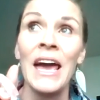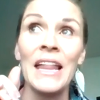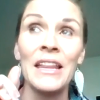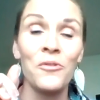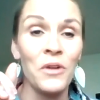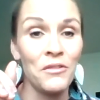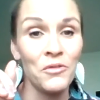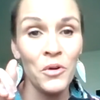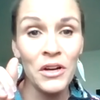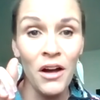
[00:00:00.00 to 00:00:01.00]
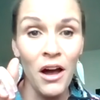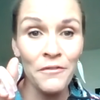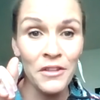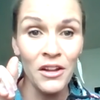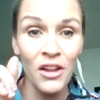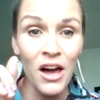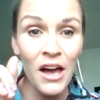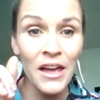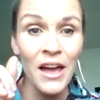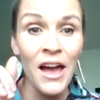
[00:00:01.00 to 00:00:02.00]
And then when I rode it off of the
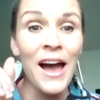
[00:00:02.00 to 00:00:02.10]
lot,